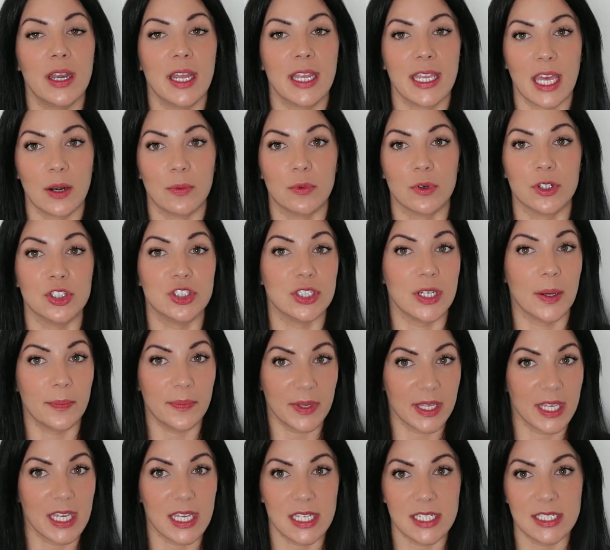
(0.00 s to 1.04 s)
again, we're
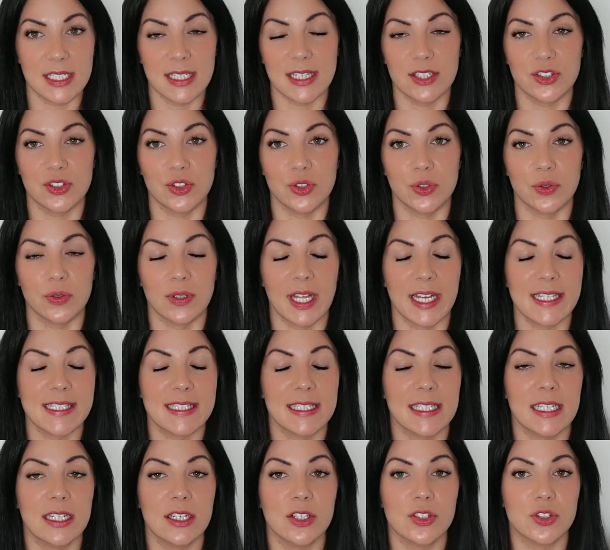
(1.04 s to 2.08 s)
jumping into this new lesson.